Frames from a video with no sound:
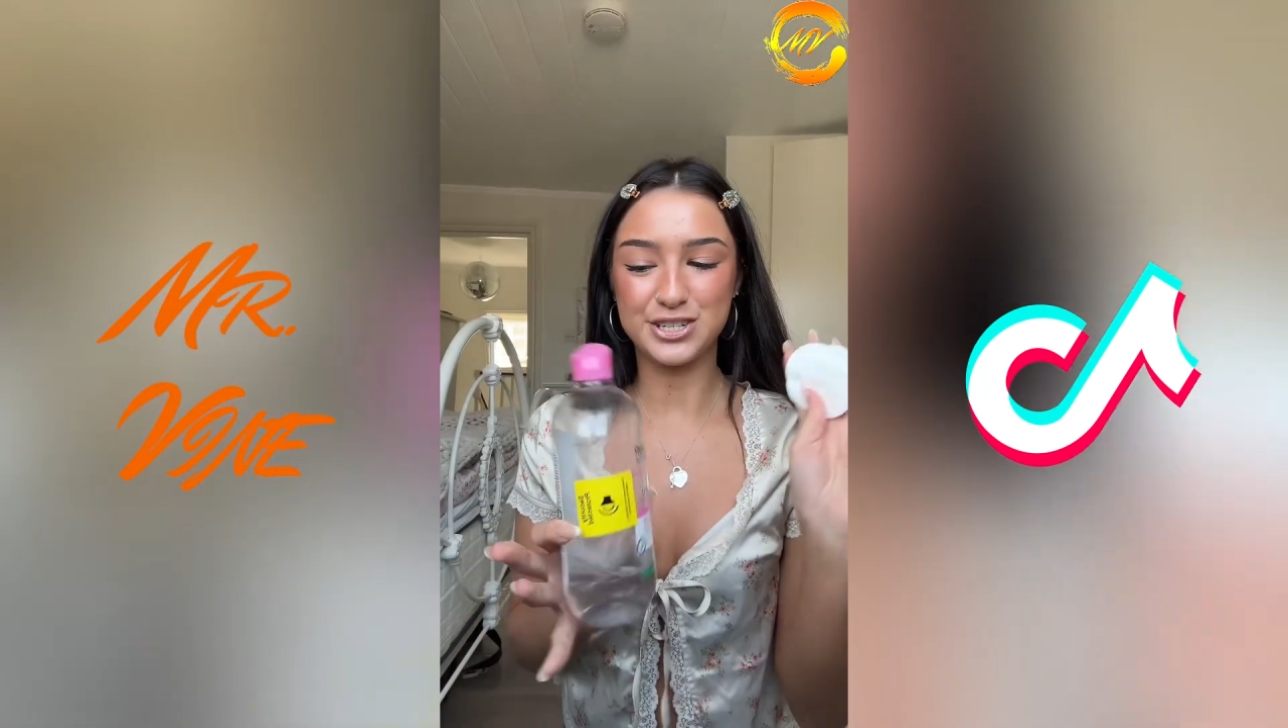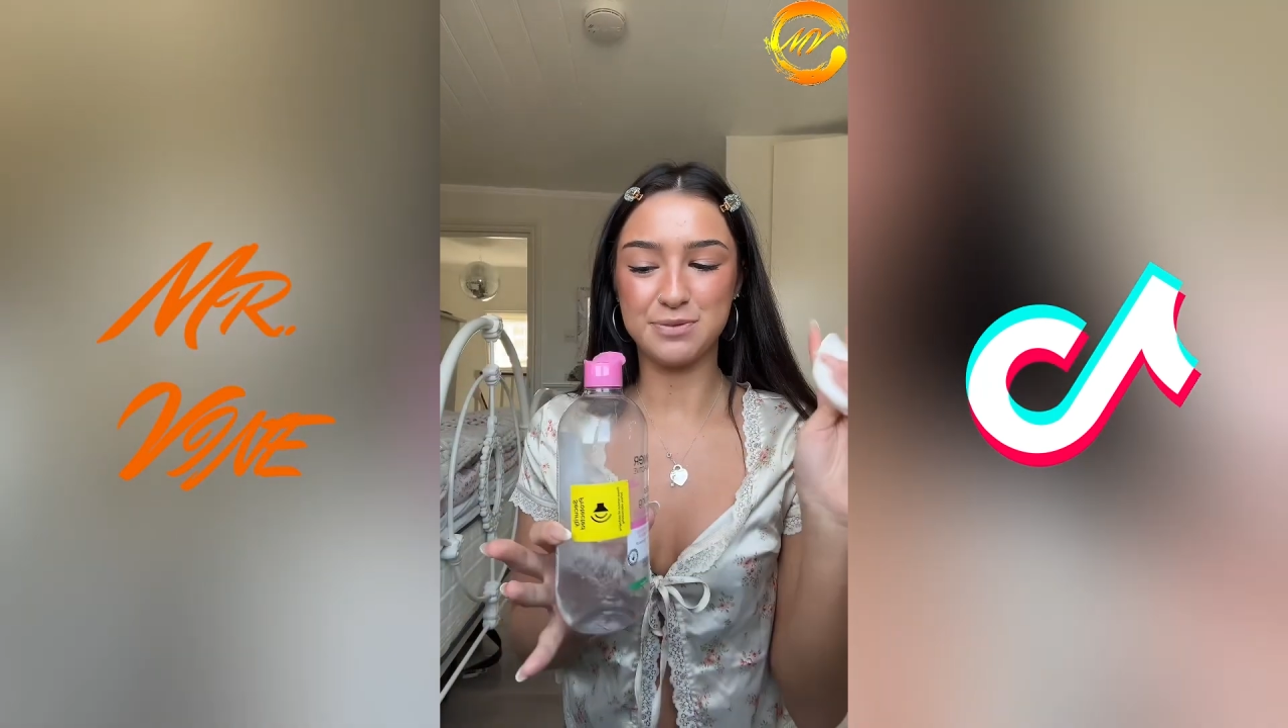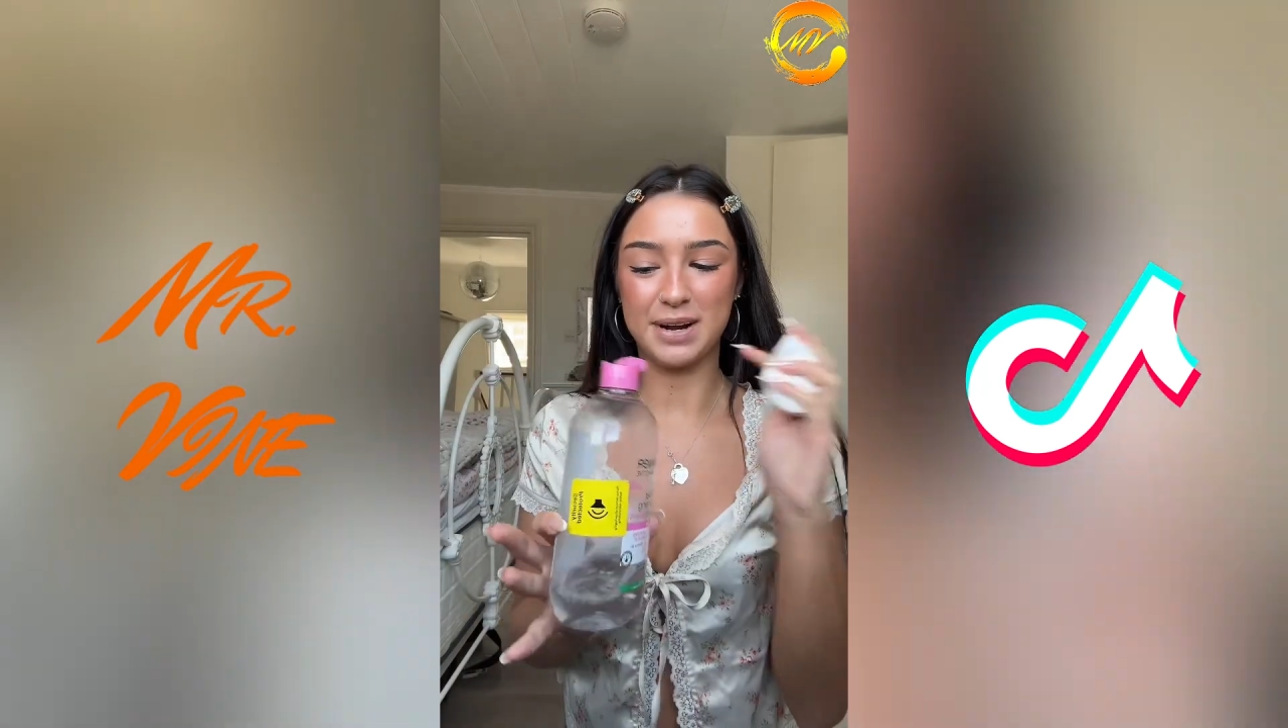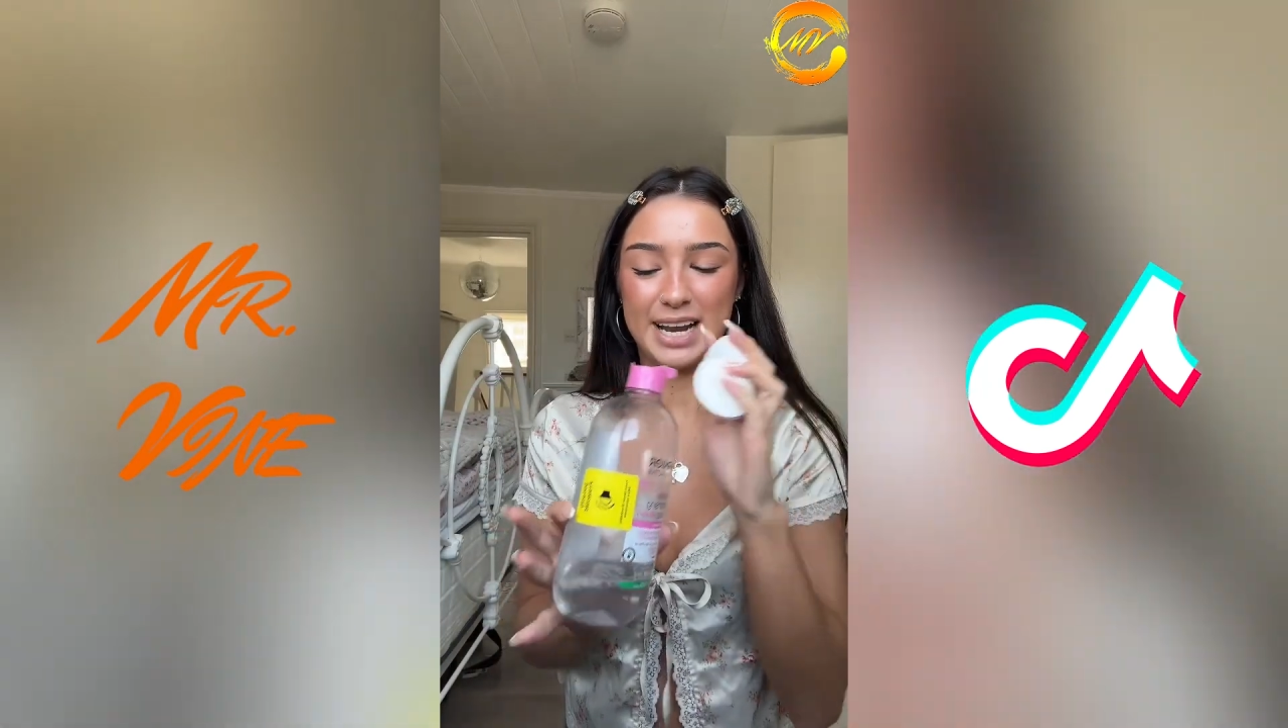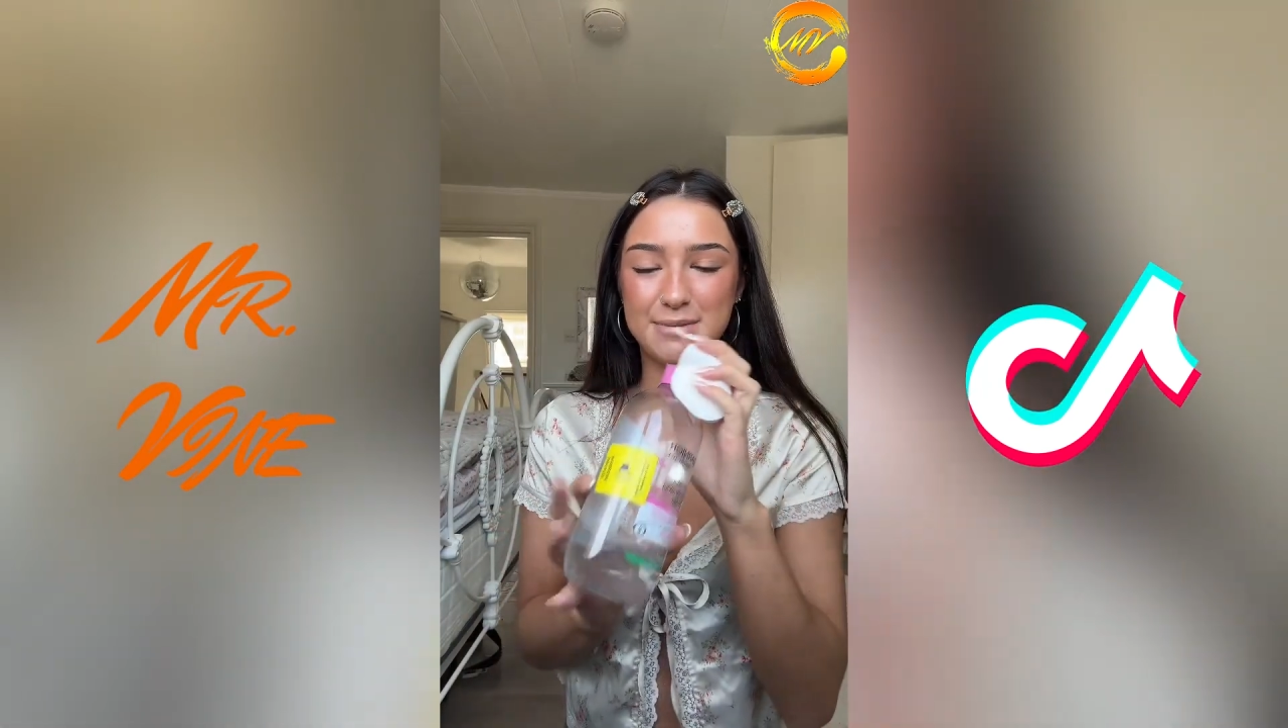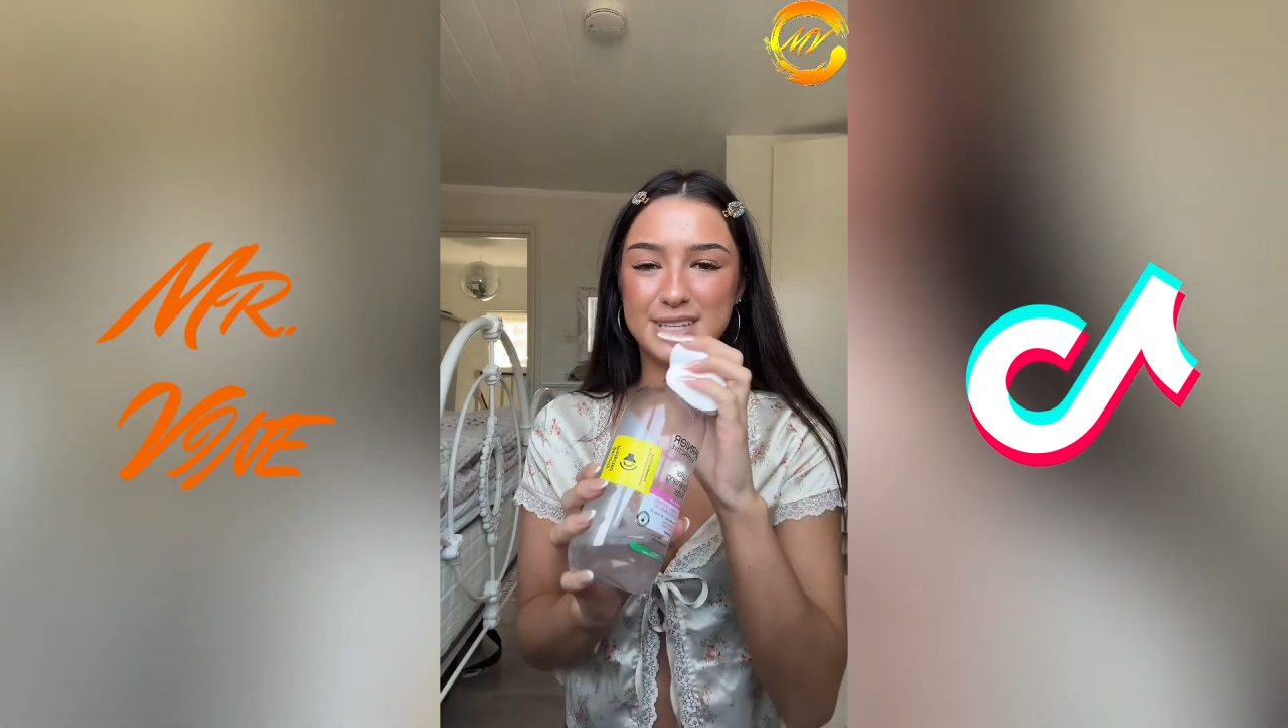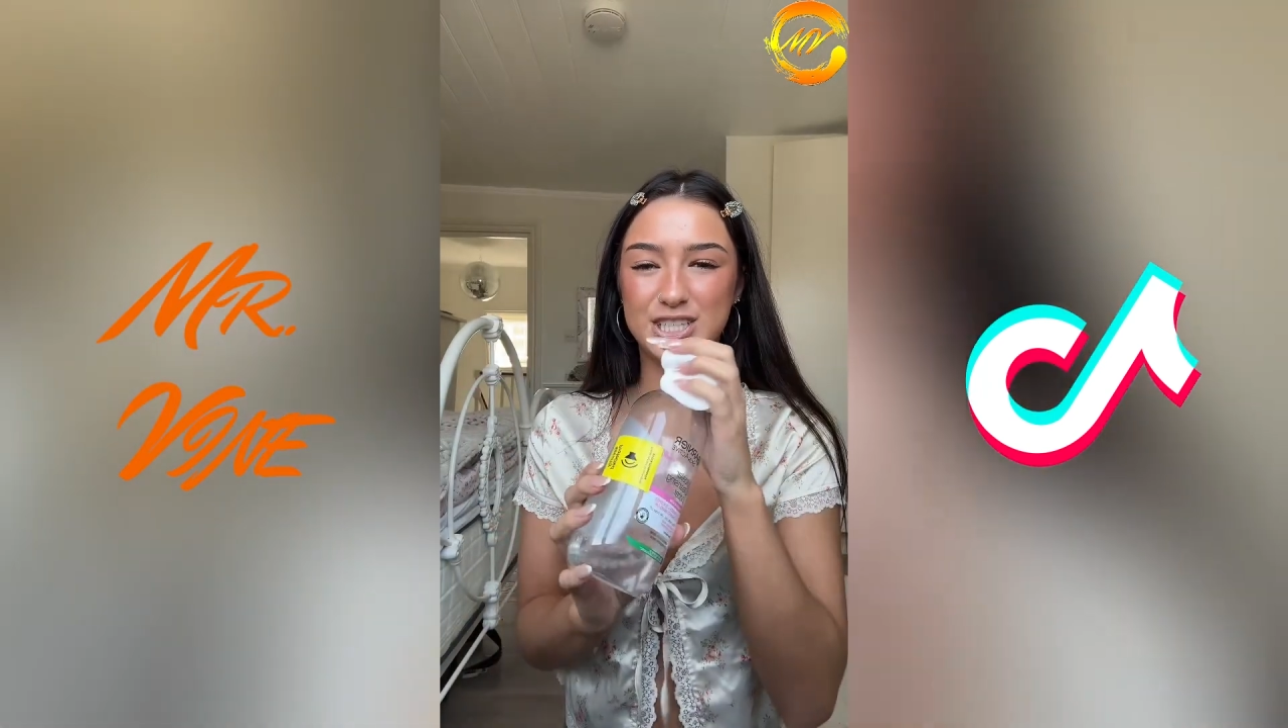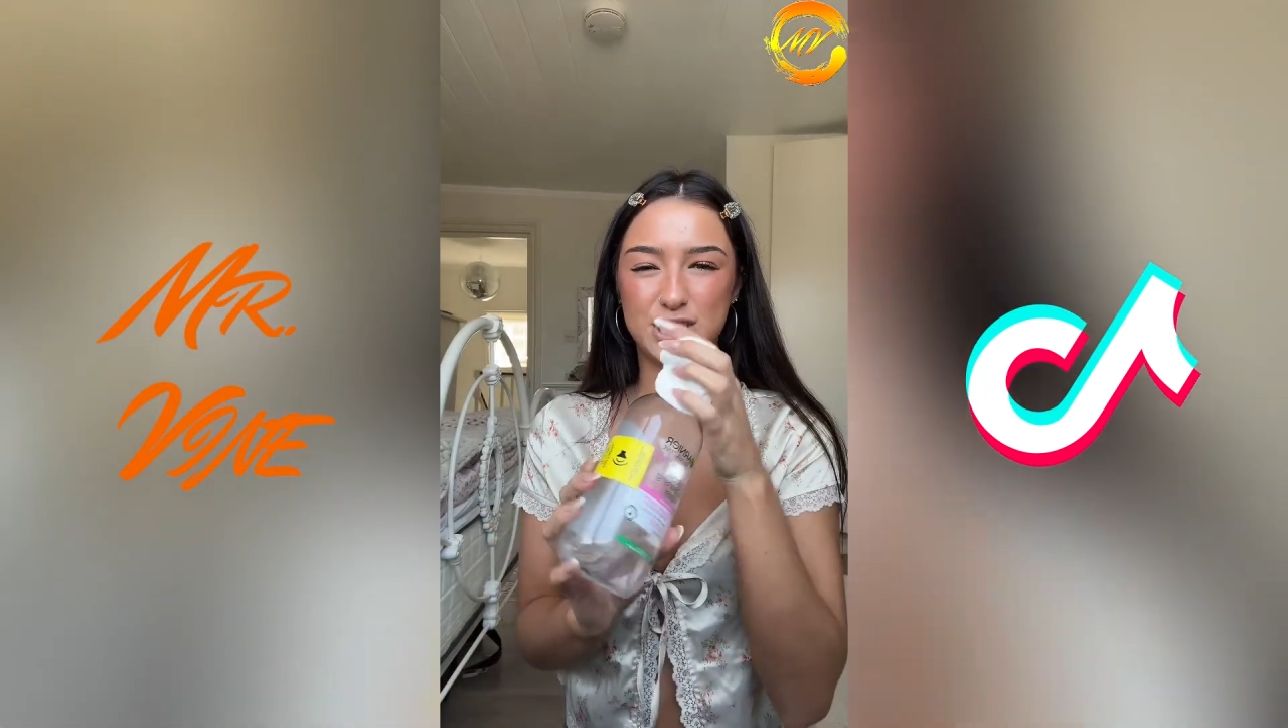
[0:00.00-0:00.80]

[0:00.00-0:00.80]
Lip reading: do my lips and